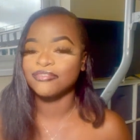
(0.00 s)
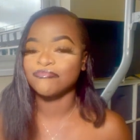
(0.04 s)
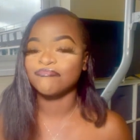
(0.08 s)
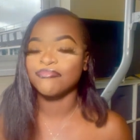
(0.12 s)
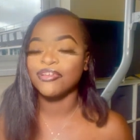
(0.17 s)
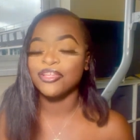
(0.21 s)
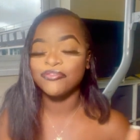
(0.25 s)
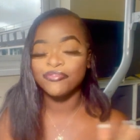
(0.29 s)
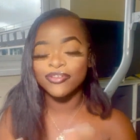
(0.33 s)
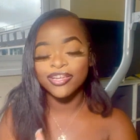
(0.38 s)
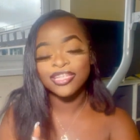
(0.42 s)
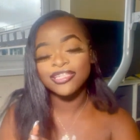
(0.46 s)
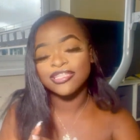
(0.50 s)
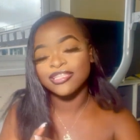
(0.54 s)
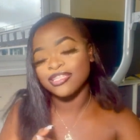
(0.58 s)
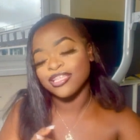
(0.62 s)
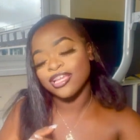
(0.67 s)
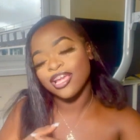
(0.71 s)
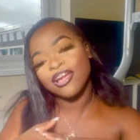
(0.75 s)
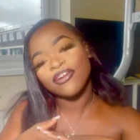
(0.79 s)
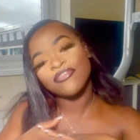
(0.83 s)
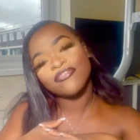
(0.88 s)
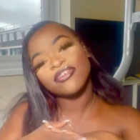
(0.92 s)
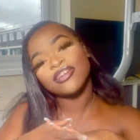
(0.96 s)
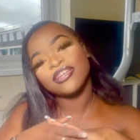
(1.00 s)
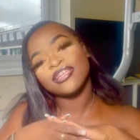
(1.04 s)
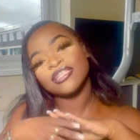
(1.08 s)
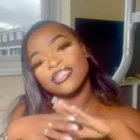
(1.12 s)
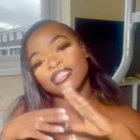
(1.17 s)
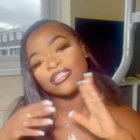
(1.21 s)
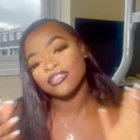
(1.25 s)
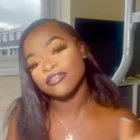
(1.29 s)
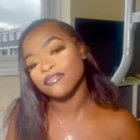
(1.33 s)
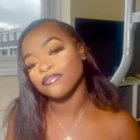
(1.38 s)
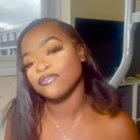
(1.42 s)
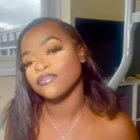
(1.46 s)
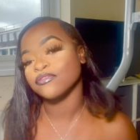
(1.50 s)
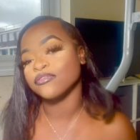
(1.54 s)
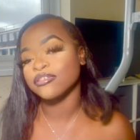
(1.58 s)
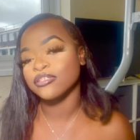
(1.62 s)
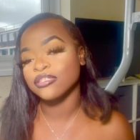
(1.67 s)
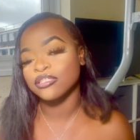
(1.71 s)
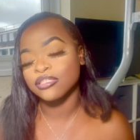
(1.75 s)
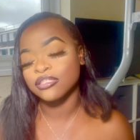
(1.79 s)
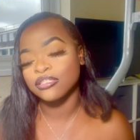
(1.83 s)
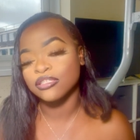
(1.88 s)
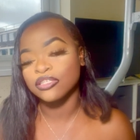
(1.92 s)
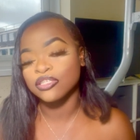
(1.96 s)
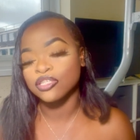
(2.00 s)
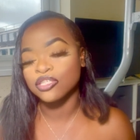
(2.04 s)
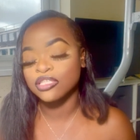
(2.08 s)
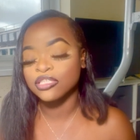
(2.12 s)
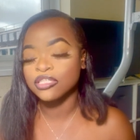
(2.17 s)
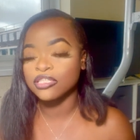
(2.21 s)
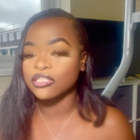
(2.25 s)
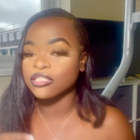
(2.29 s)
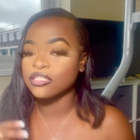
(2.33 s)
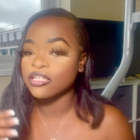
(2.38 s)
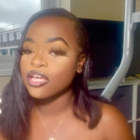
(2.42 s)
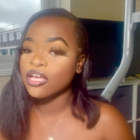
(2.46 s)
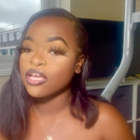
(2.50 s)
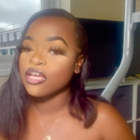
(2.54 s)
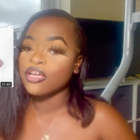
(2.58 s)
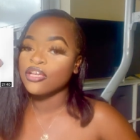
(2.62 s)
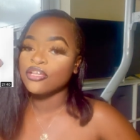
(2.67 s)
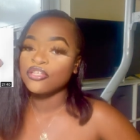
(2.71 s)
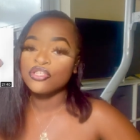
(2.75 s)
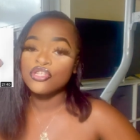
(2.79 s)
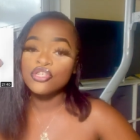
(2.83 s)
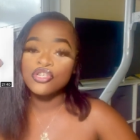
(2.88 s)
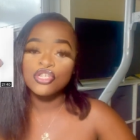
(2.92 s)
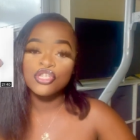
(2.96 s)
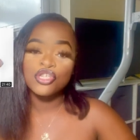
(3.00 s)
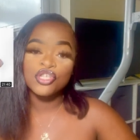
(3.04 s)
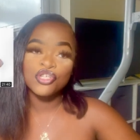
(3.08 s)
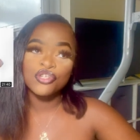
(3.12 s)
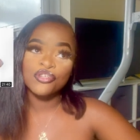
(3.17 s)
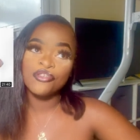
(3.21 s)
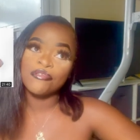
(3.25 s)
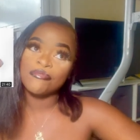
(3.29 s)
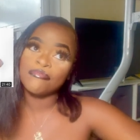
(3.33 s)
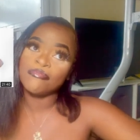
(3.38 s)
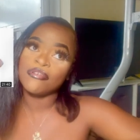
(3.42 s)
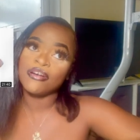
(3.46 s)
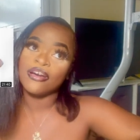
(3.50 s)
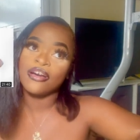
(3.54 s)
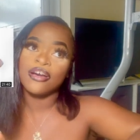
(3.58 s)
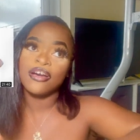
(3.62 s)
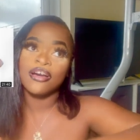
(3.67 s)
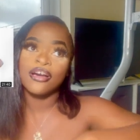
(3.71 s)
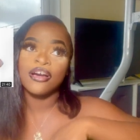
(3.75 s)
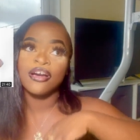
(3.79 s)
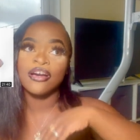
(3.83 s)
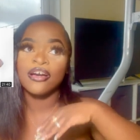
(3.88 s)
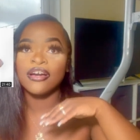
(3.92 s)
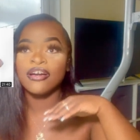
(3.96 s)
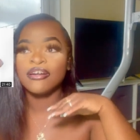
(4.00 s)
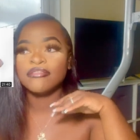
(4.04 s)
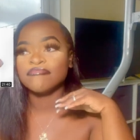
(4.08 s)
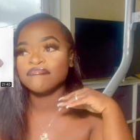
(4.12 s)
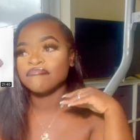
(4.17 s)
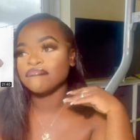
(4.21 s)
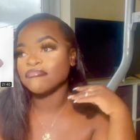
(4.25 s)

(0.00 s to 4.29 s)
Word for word: anyways, anyway, is an influencer, she's a YouTuber,